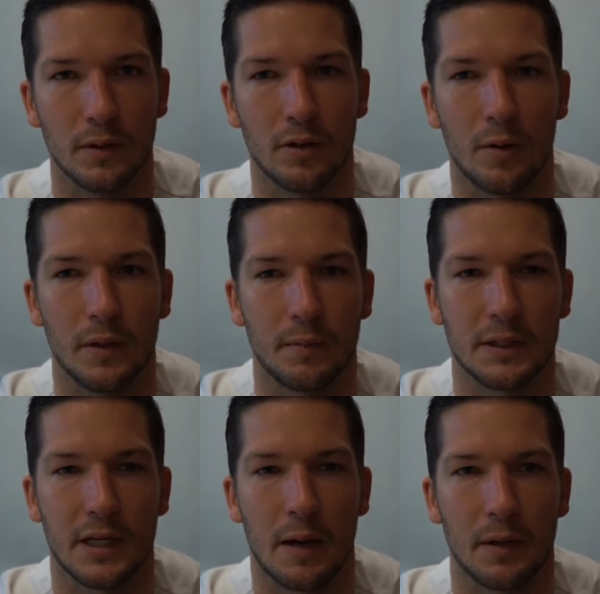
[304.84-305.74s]
not being
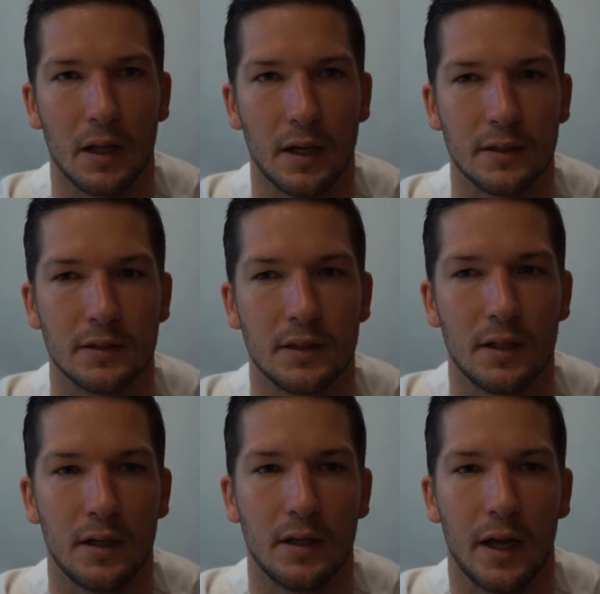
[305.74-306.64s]
metabolized
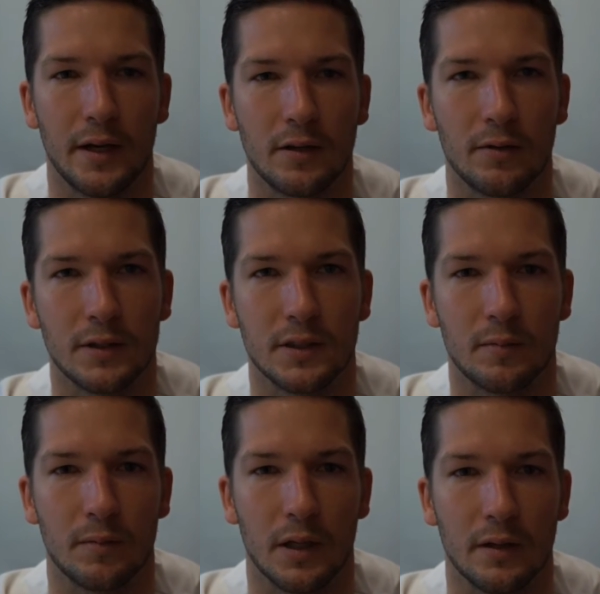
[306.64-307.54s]
and increasing
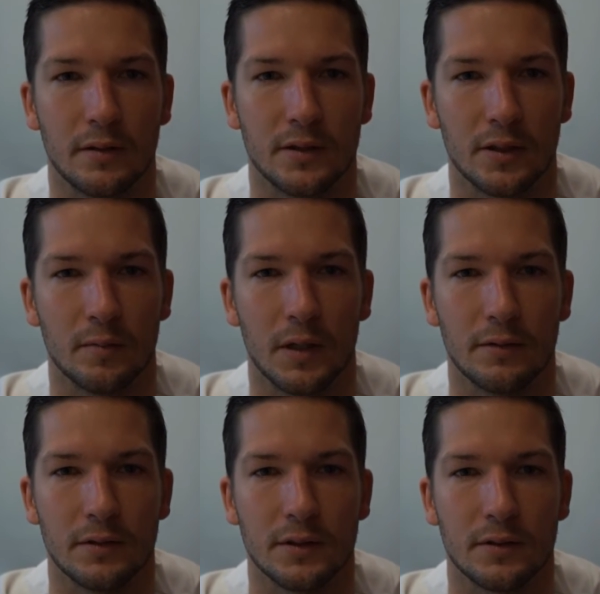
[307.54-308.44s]
blood serum
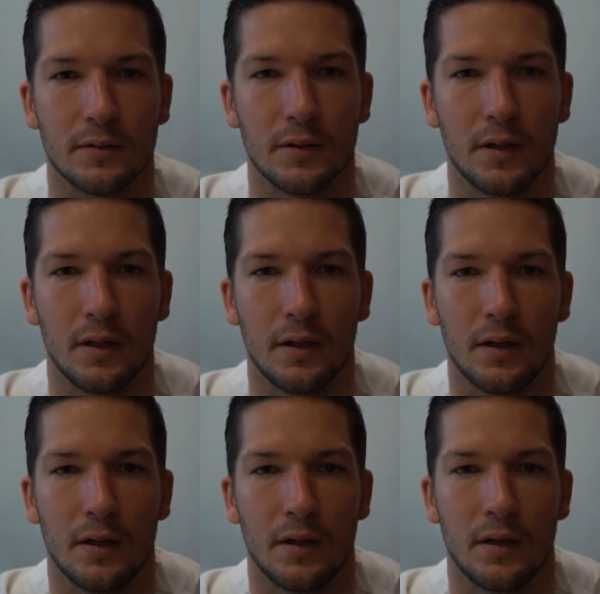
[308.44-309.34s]
levels.
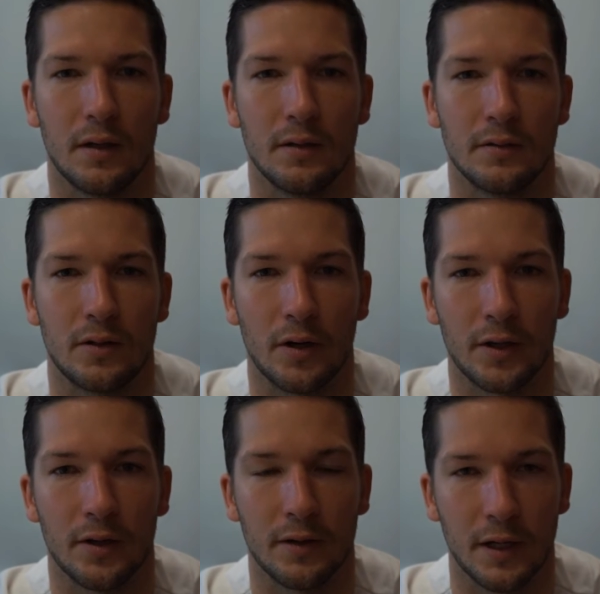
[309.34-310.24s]
Dark
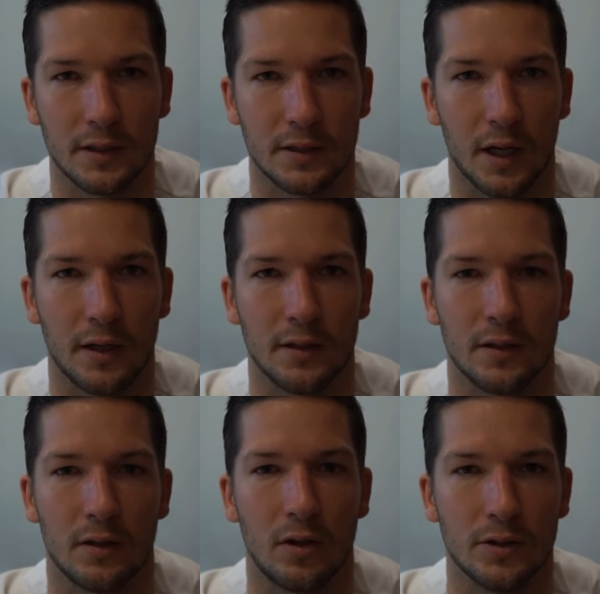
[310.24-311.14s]
urine and ascites
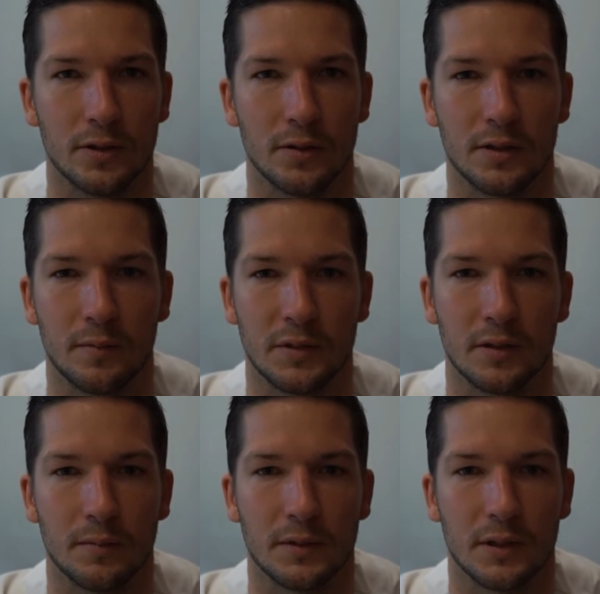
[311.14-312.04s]
are also
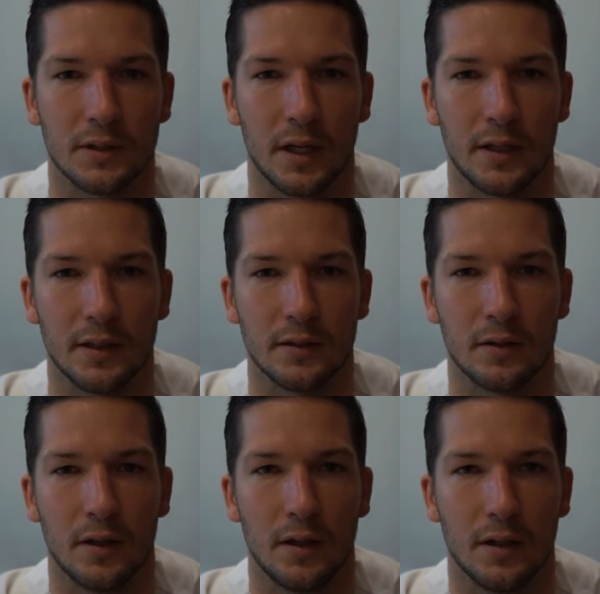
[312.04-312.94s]
symptoms. Ascites
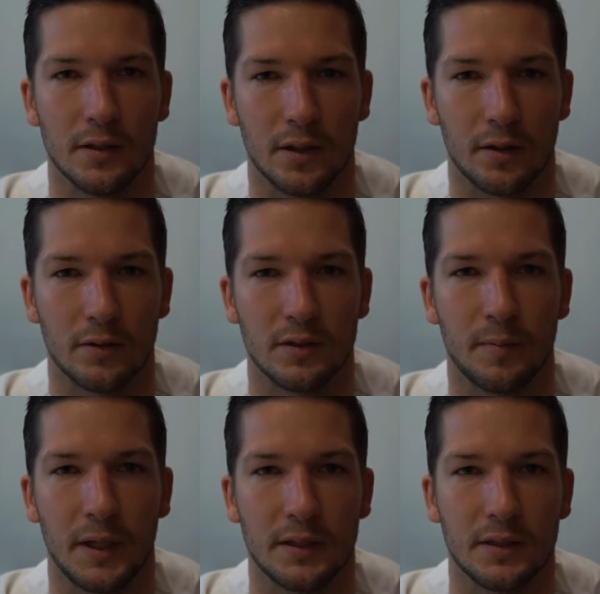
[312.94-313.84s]
is third
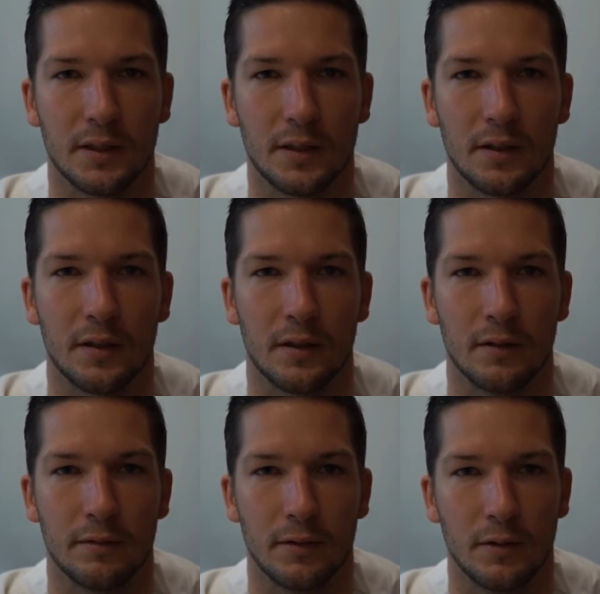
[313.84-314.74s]
spacing of
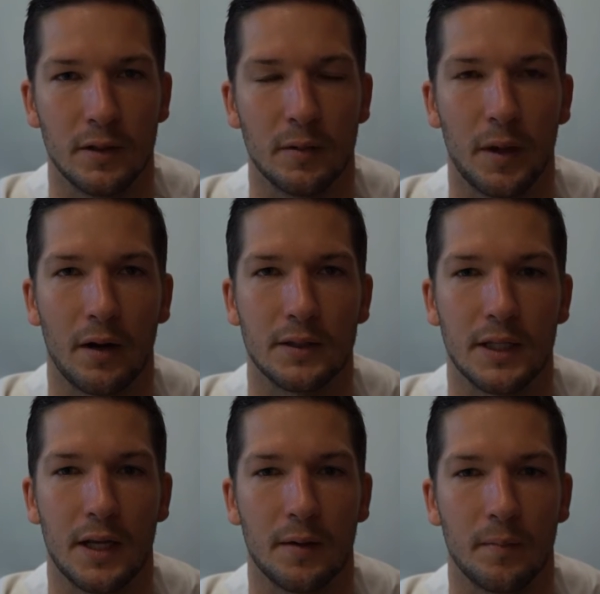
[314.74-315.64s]
fluid in the
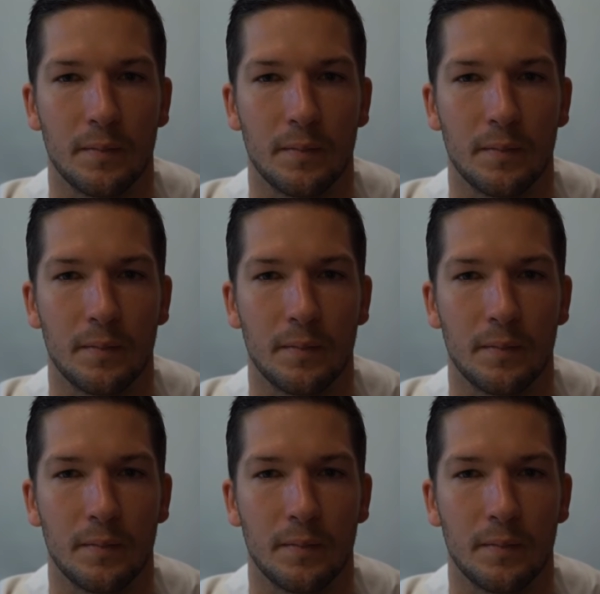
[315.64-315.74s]
peritoneum.